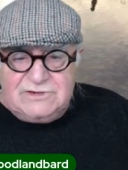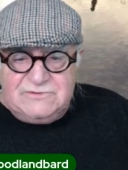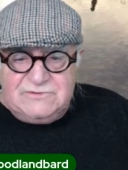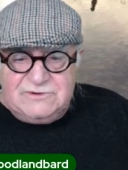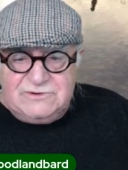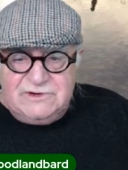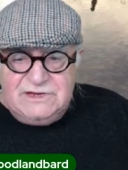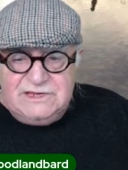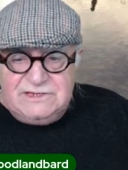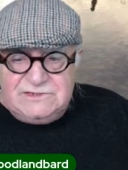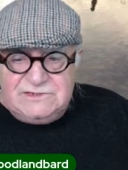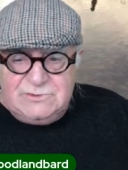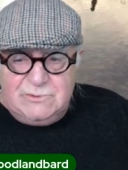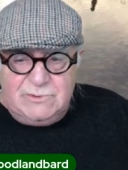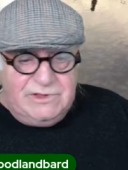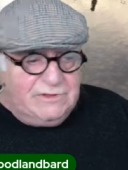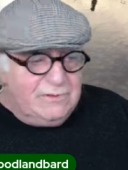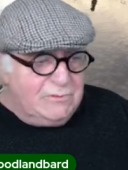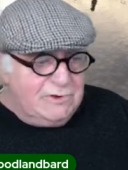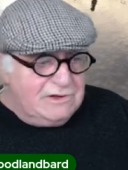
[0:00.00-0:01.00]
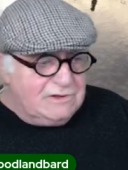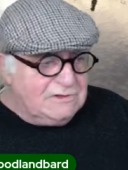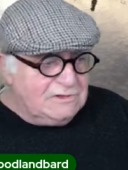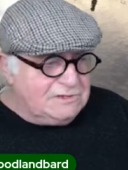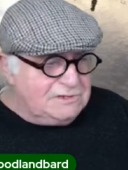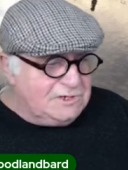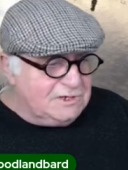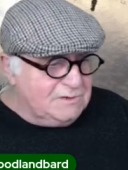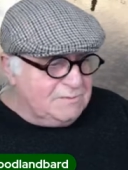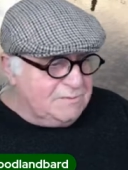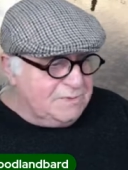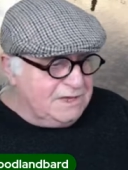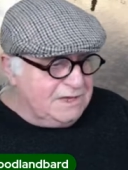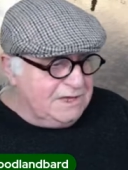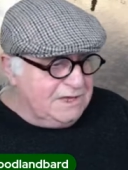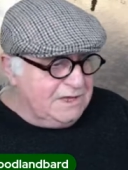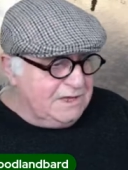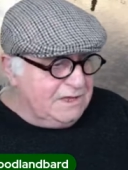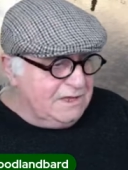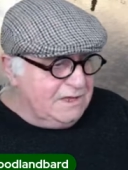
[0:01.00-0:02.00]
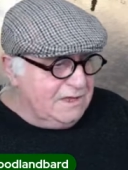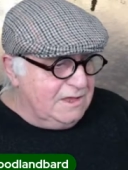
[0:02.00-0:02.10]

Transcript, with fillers: of trees where the well should be.